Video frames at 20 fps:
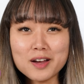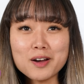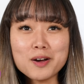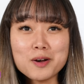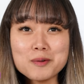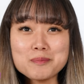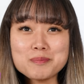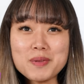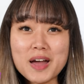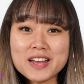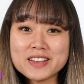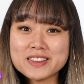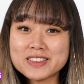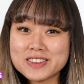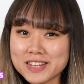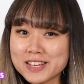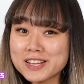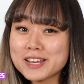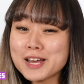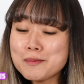I
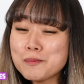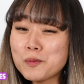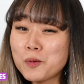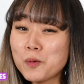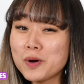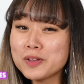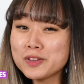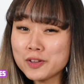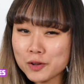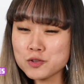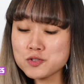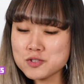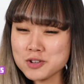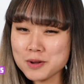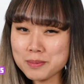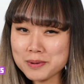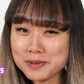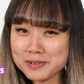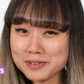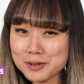think I'm
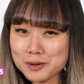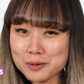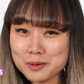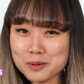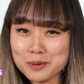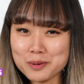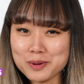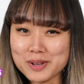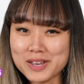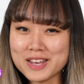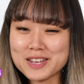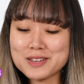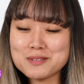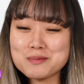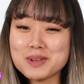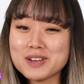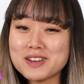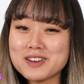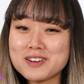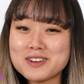100% Korean
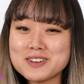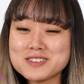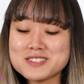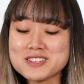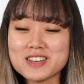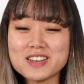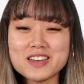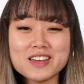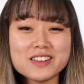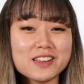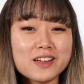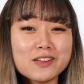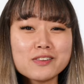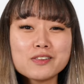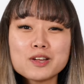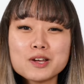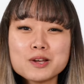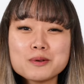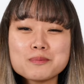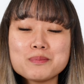because I cannot
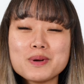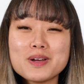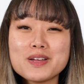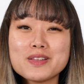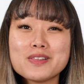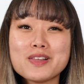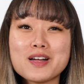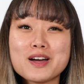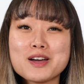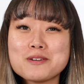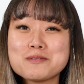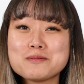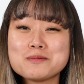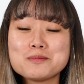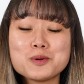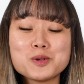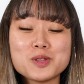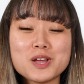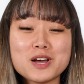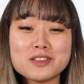live my life
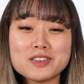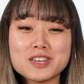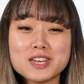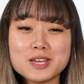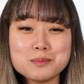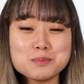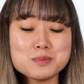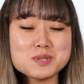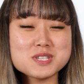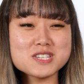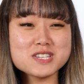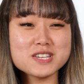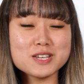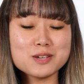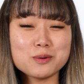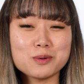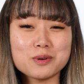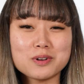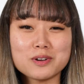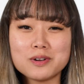without
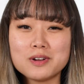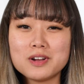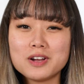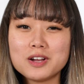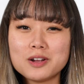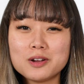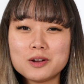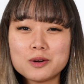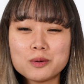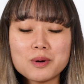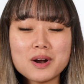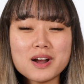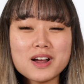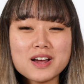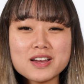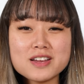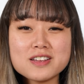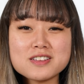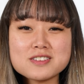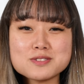kimchi or
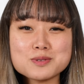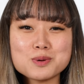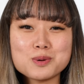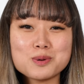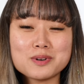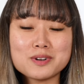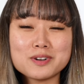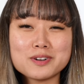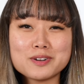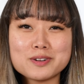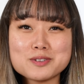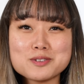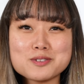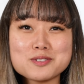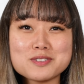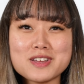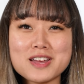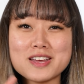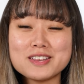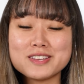rice or
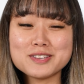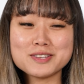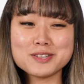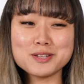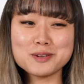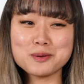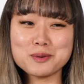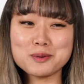just anything